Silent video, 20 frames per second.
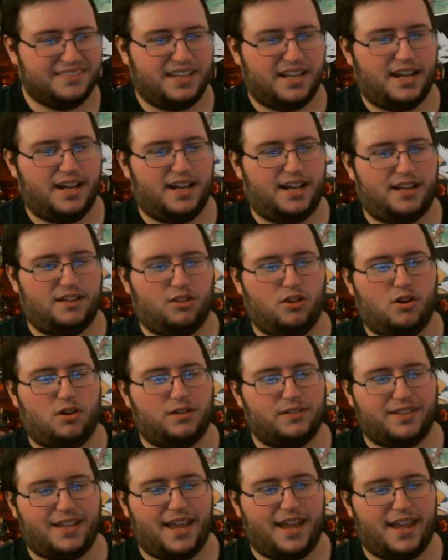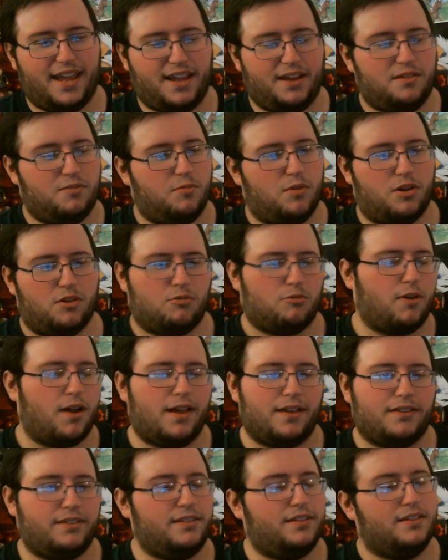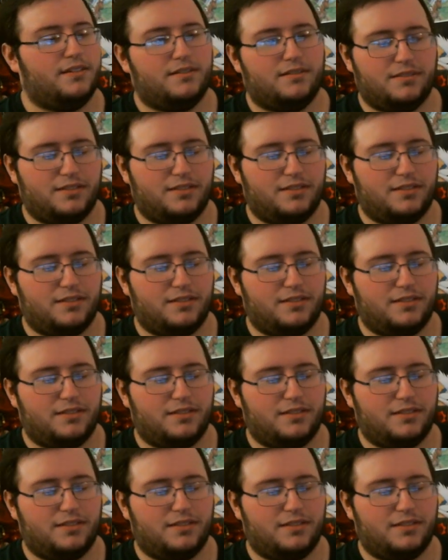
ah, long day, want to rest,